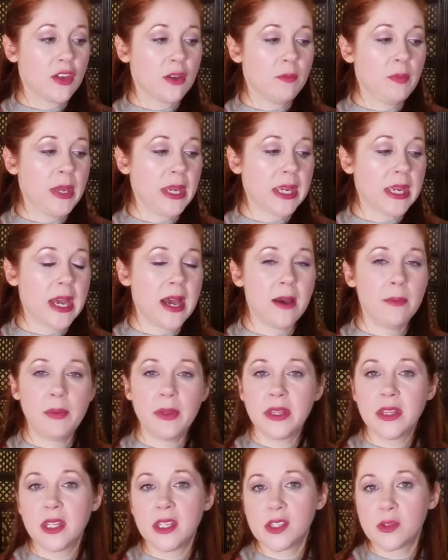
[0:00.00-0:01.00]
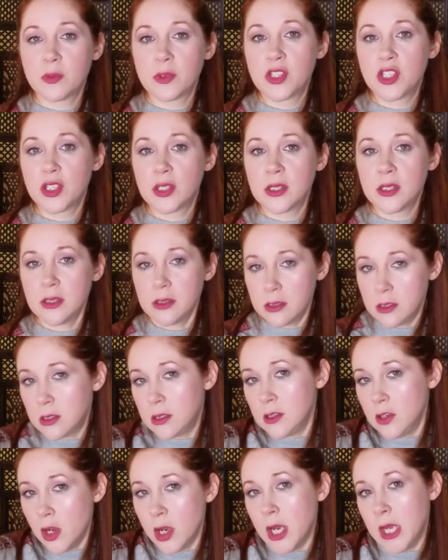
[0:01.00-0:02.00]
could pick up, and this was just
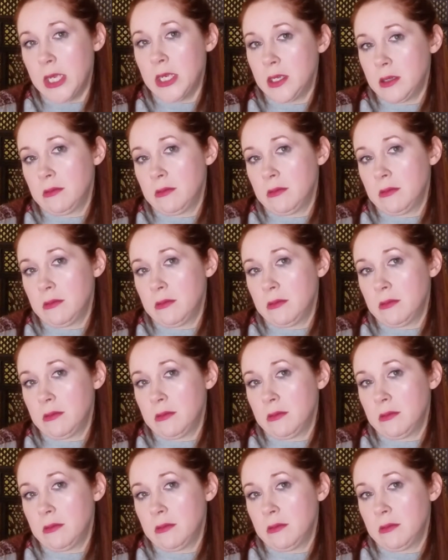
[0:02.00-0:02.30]
good.